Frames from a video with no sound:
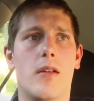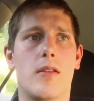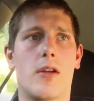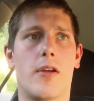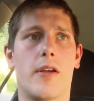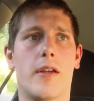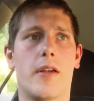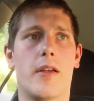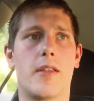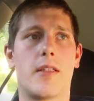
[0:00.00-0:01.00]
So
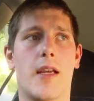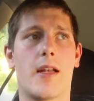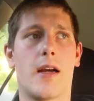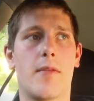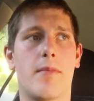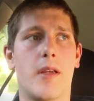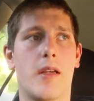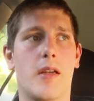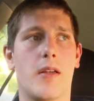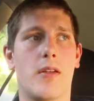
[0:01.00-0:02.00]
instead, I've
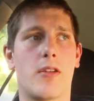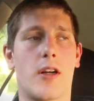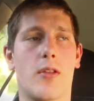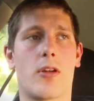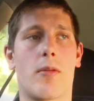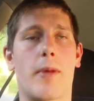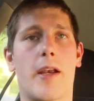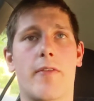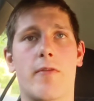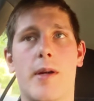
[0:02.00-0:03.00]
been trying to look up
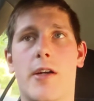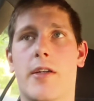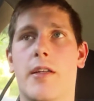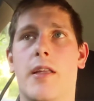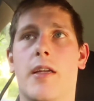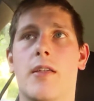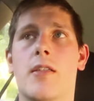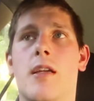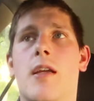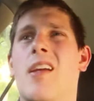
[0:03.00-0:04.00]
Native American things.
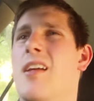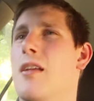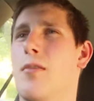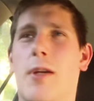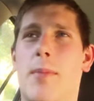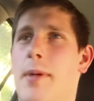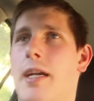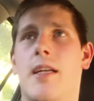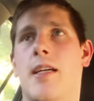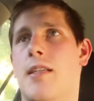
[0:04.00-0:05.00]

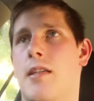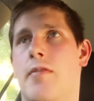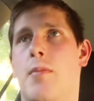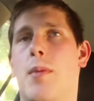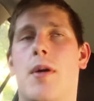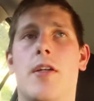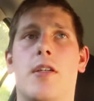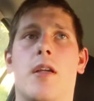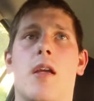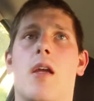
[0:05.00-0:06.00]
Wikipedia hasn't given me
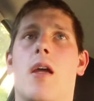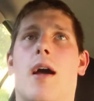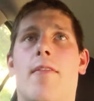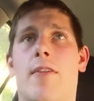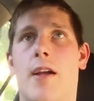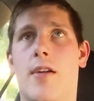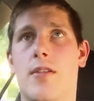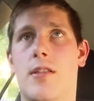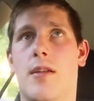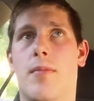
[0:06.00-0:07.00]
much. I
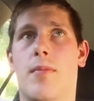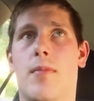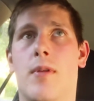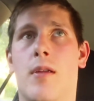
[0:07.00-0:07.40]
found some.